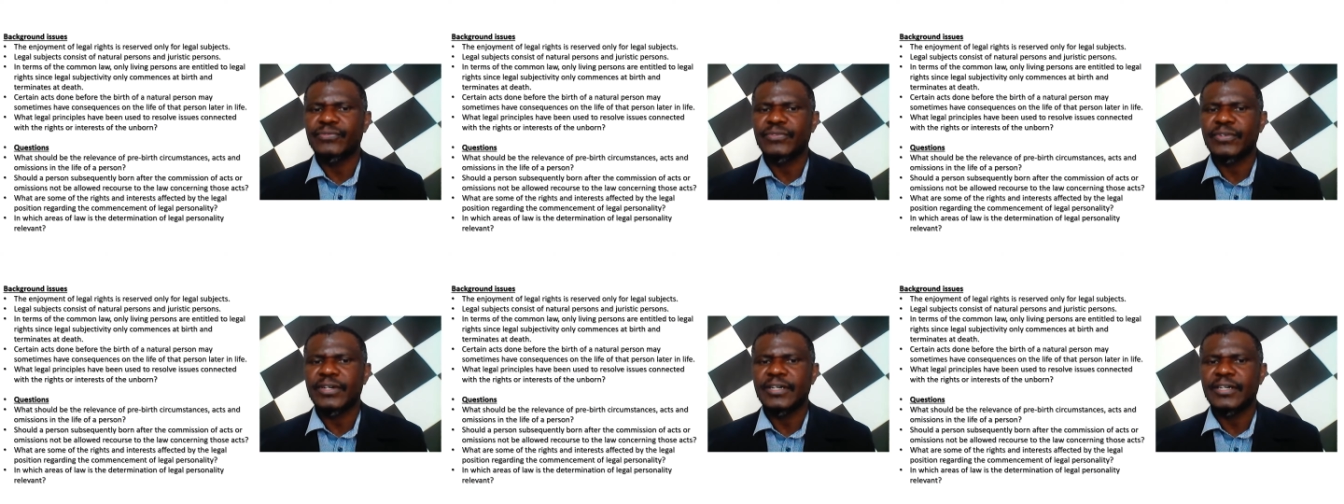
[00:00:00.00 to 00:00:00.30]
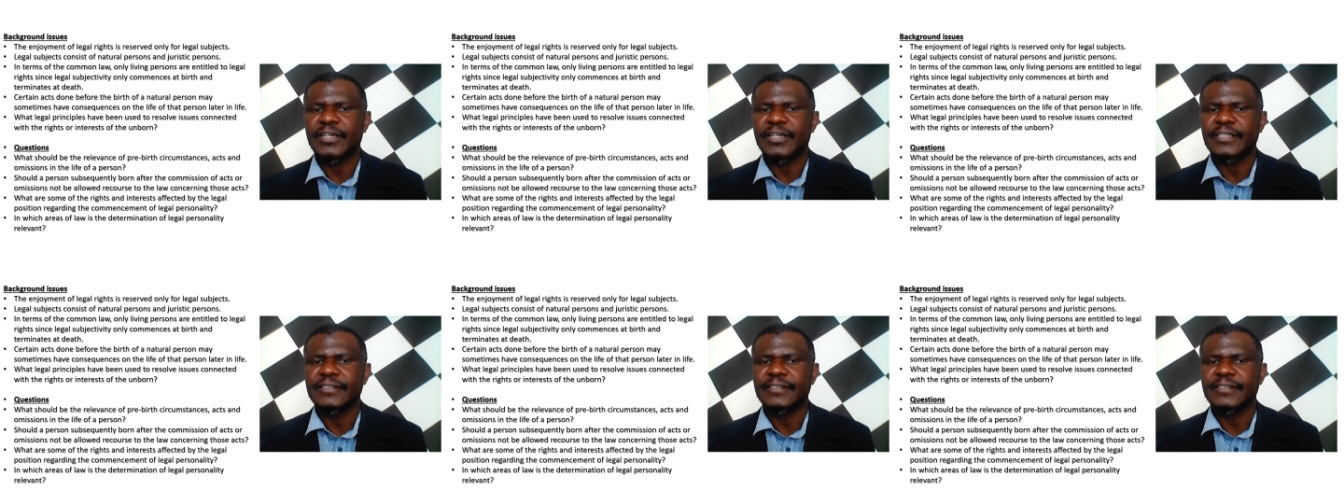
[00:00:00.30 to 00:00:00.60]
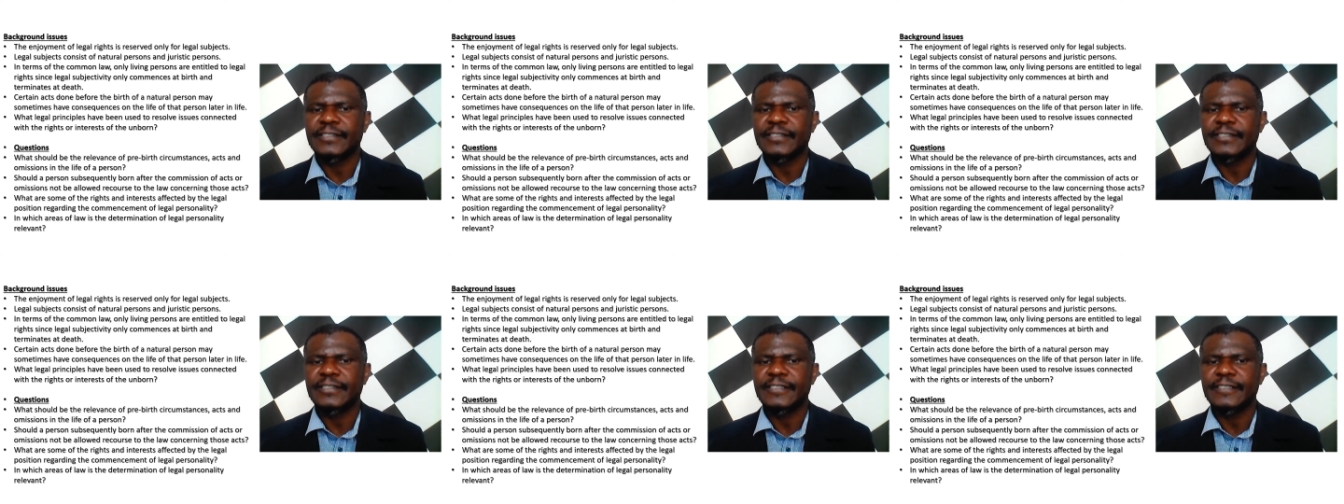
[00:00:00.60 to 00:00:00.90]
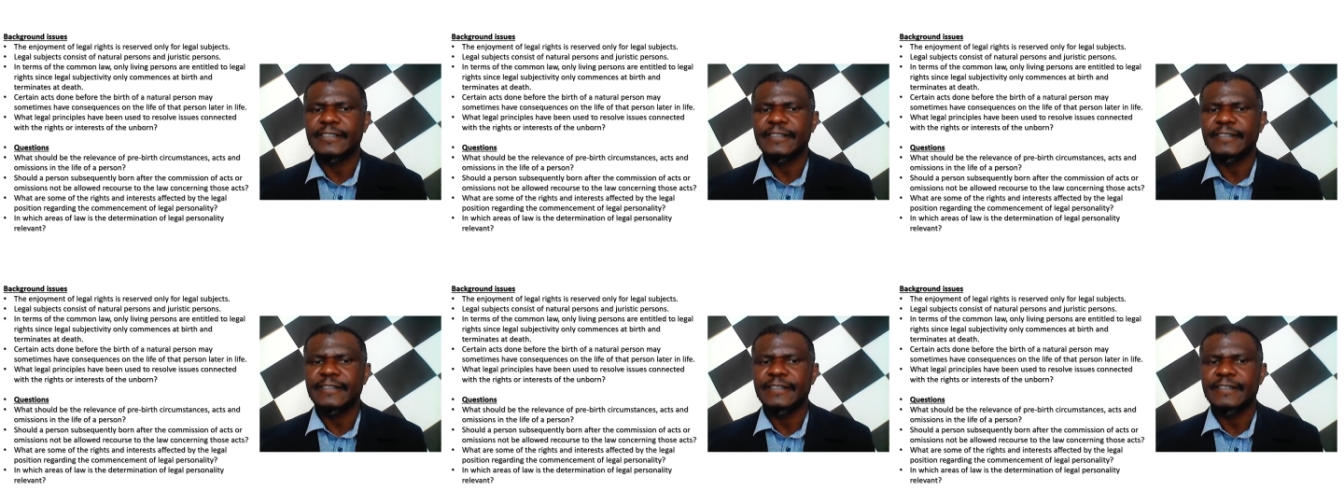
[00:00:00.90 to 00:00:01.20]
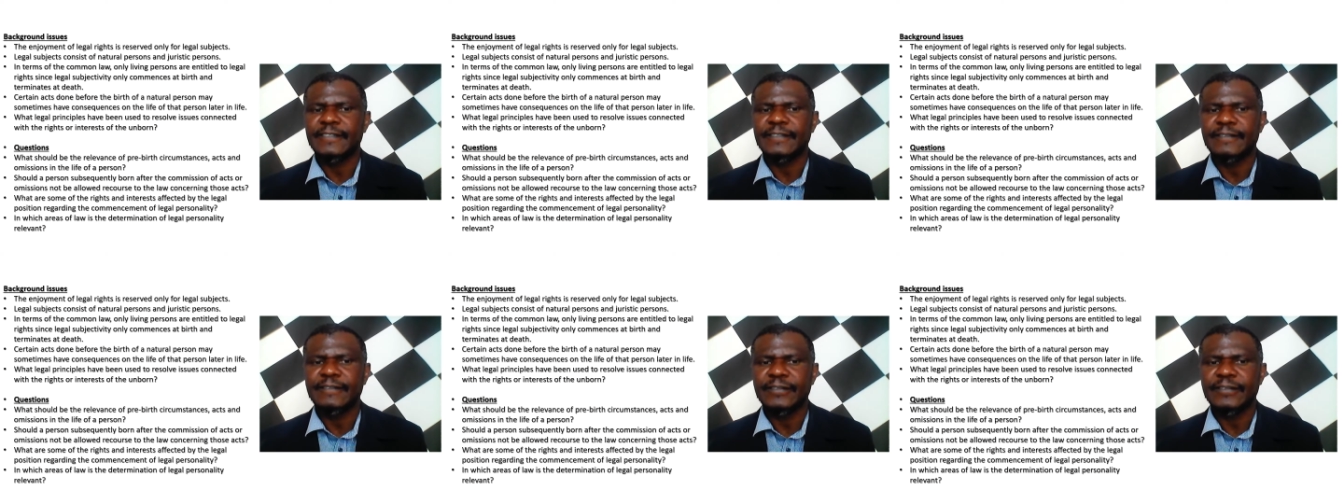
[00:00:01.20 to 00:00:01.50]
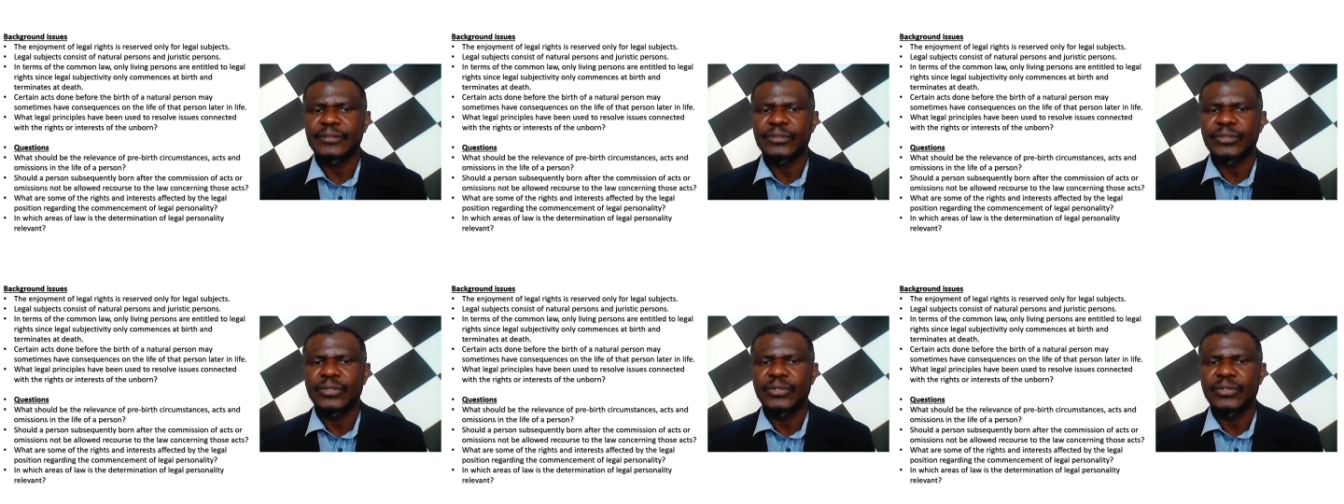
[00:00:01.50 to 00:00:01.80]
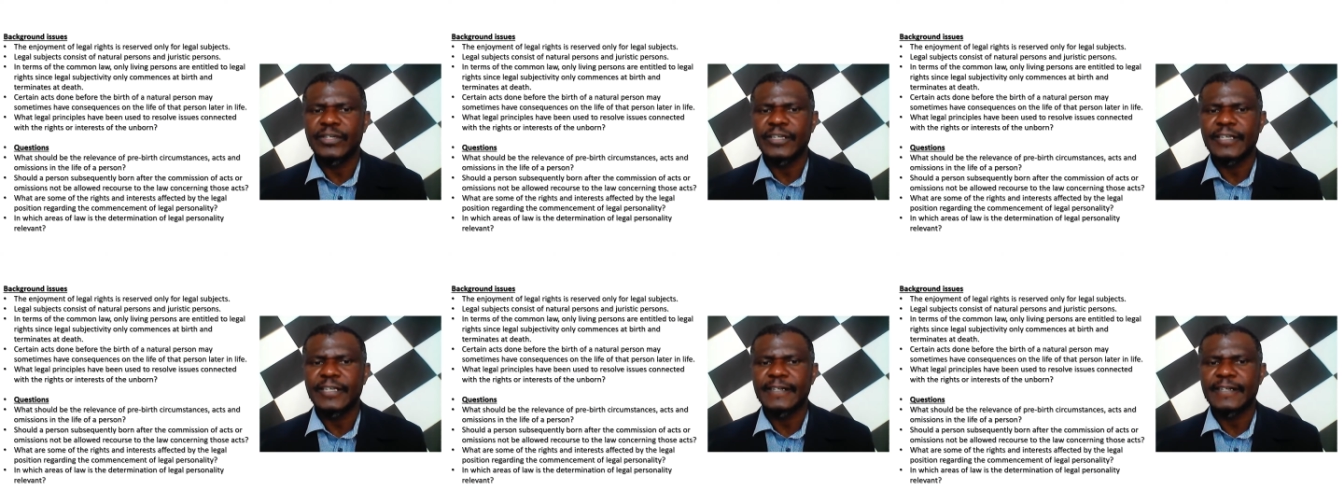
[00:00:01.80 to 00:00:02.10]

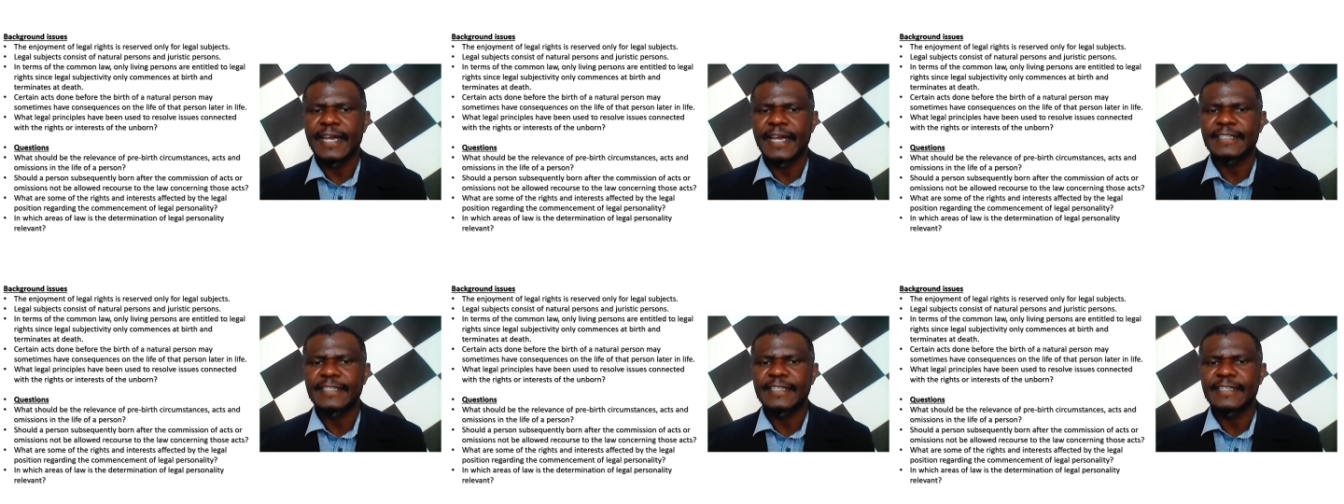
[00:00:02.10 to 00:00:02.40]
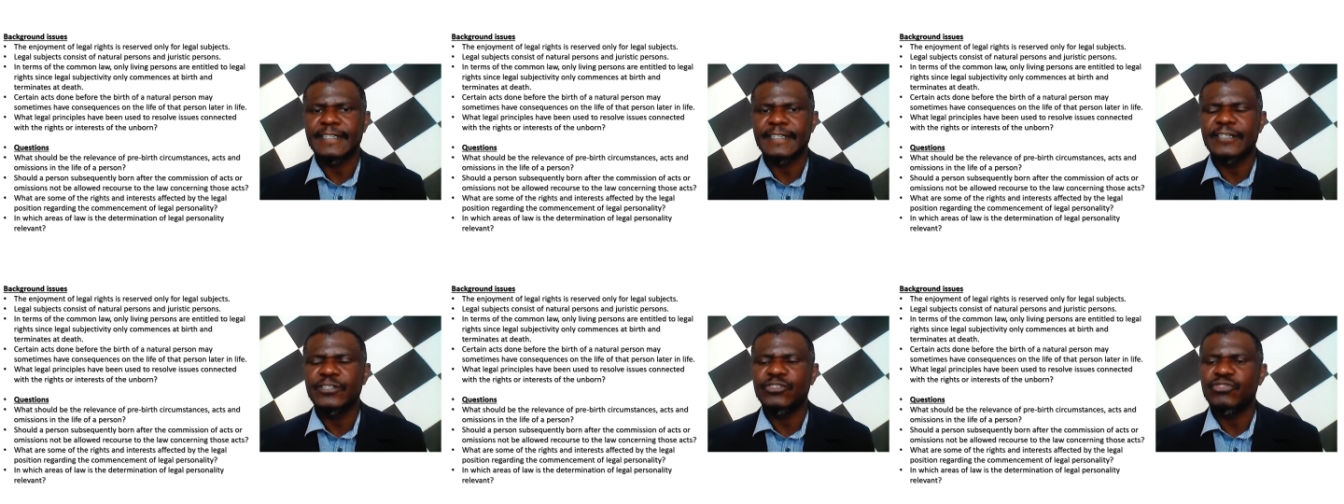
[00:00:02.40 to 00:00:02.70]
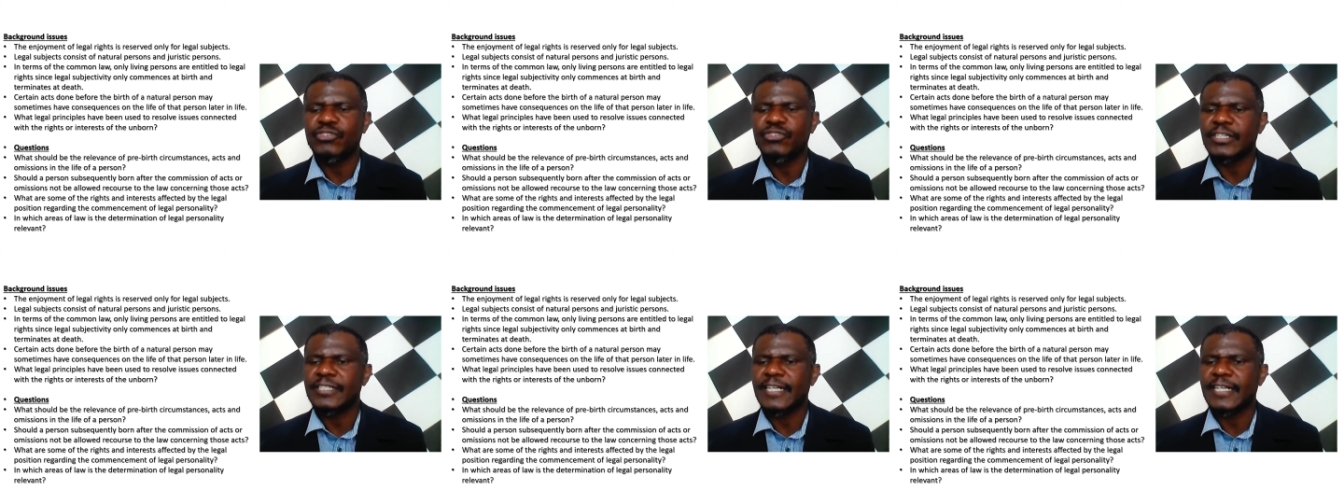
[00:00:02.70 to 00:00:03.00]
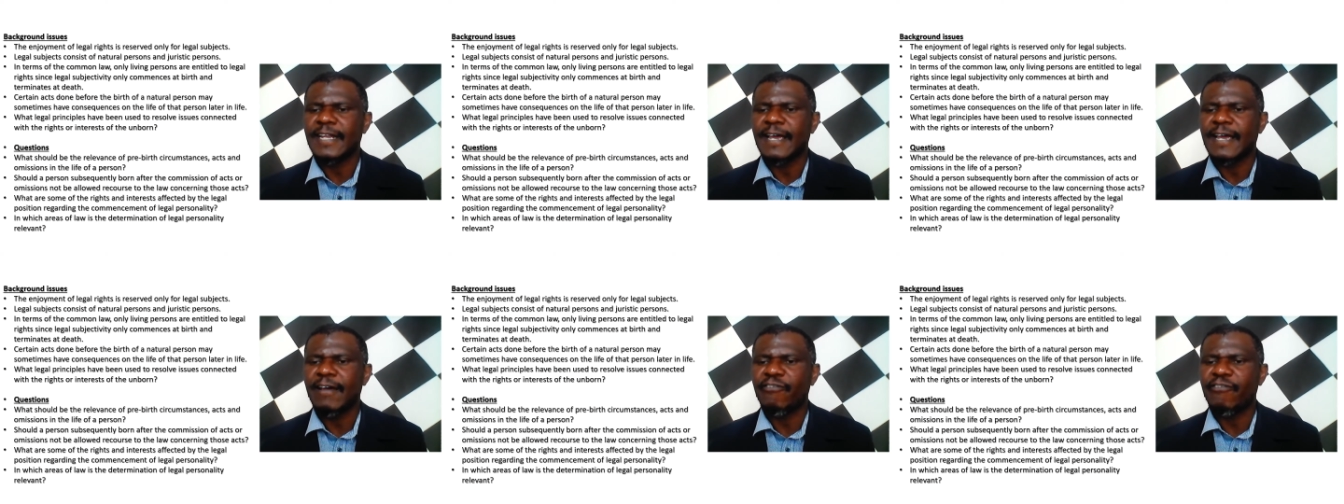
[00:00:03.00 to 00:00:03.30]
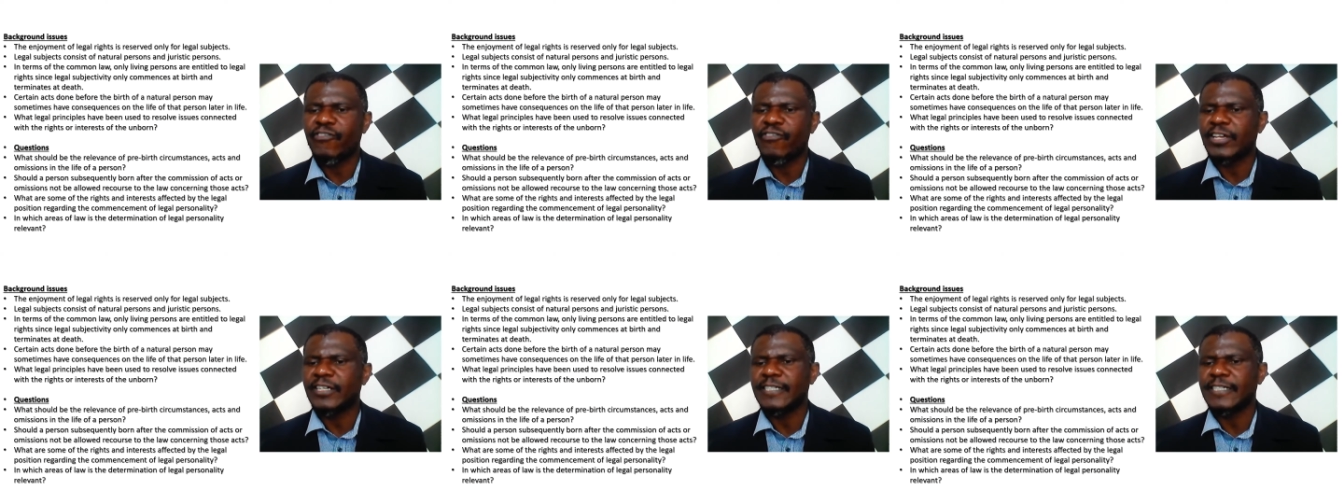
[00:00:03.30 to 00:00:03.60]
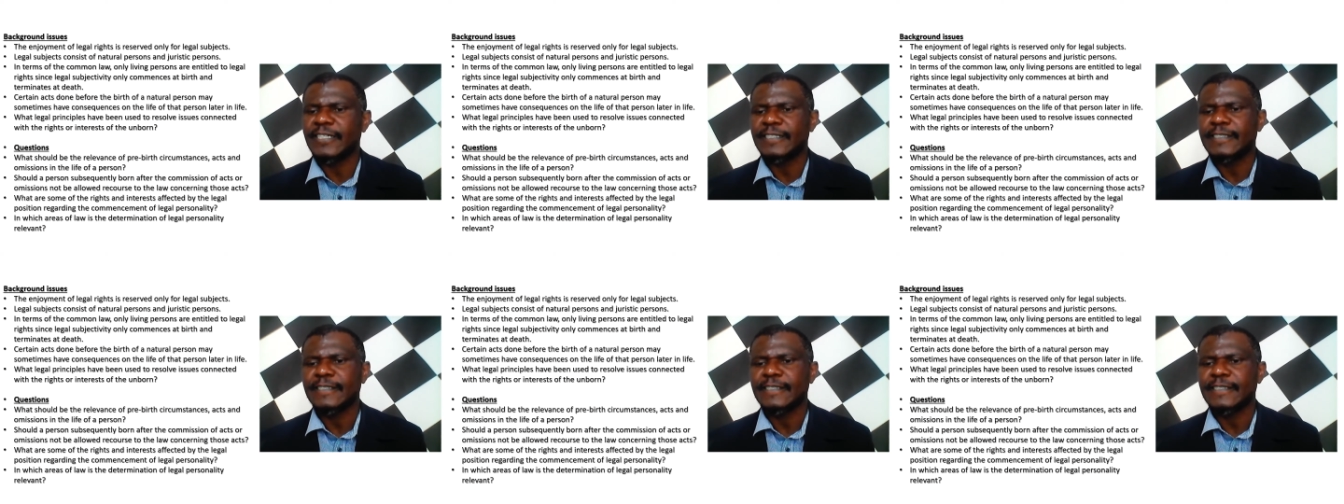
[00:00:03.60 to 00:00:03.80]
the rights and interests that are affected